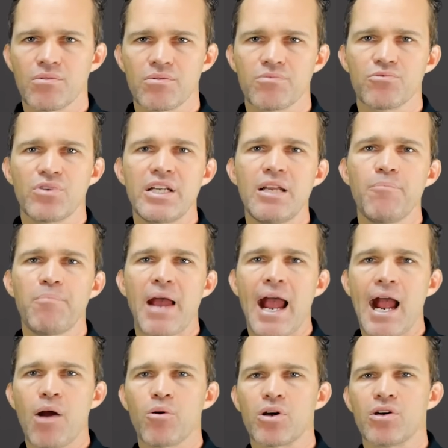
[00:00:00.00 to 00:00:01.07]

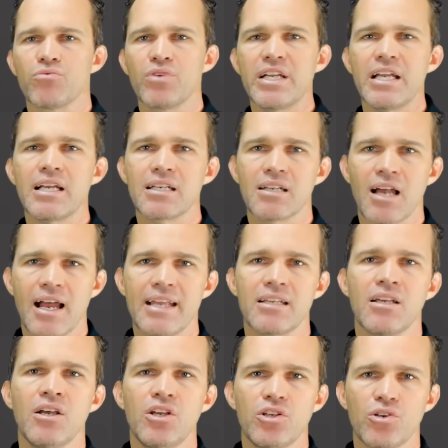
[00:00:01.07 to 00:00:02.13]
re-empower, reignite
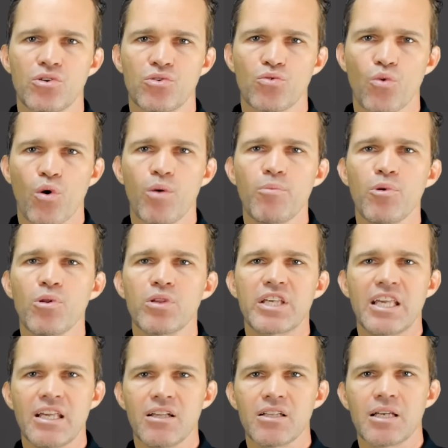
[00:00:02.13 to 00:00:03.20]
your normal
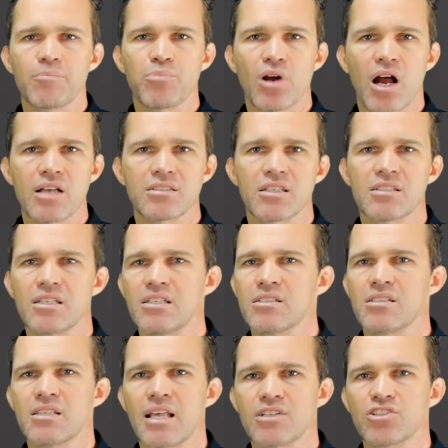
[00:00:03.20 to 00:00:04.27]
healing
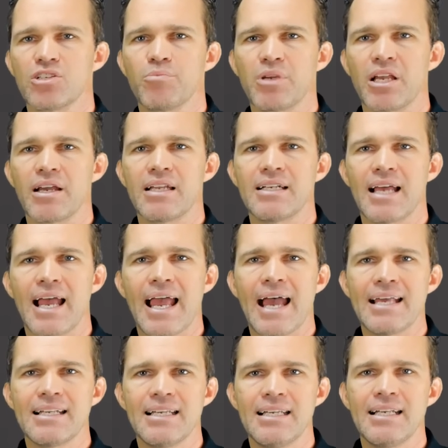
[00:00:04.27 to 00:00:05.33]
processes that should be in
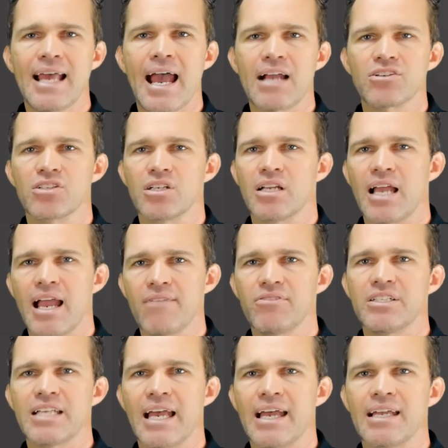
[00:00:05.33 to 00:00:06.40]
action
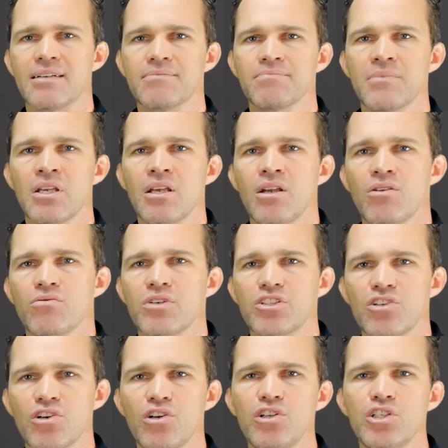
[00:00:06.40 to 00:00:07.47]
every day,
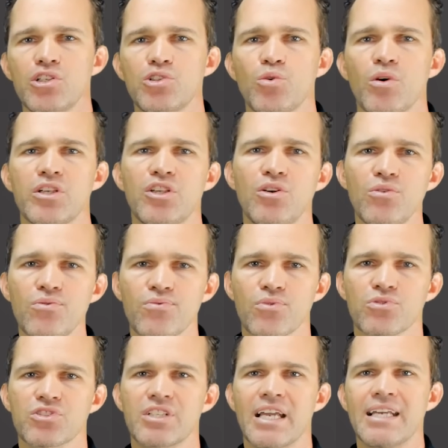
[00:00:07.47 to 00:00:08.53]
return you to a
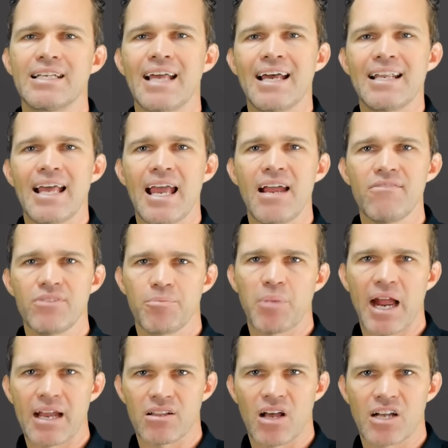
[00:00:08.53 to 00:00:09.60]
youthful state at every
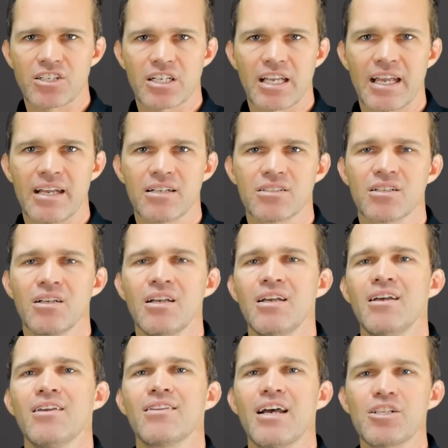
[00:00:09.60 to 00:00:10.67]
biologic age.
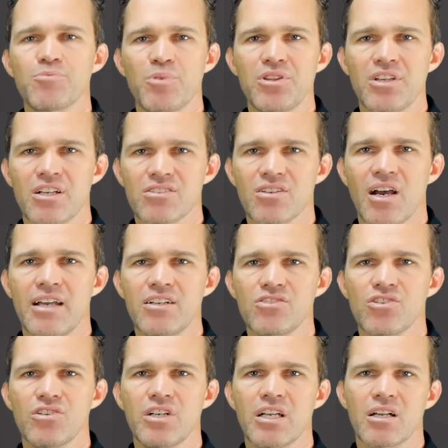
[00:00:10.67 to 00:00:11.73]
That's been the exciting
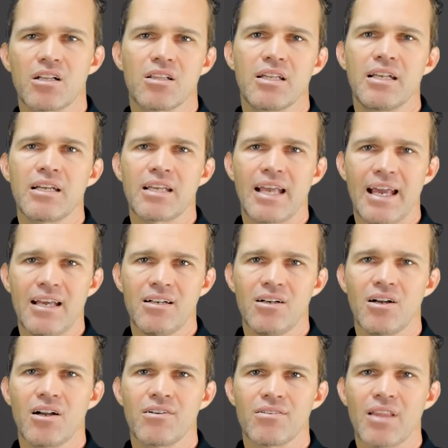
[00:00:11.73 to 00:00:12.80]
journey in clinic and
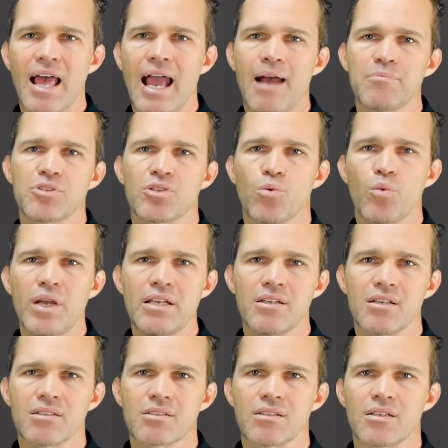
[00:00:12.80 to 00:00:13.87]
in our labs to
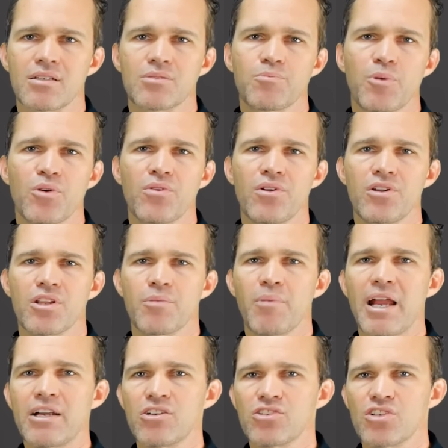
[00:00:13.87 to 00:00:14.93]
witness this, both under the
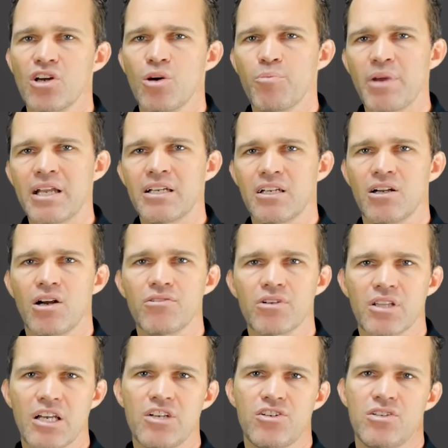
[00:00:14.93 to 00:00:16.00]
microscope and in our
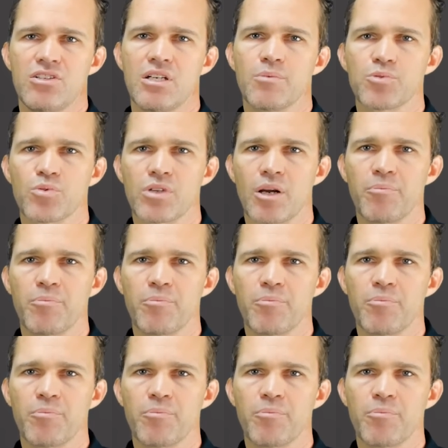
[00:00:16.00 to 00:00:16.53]
relationships with our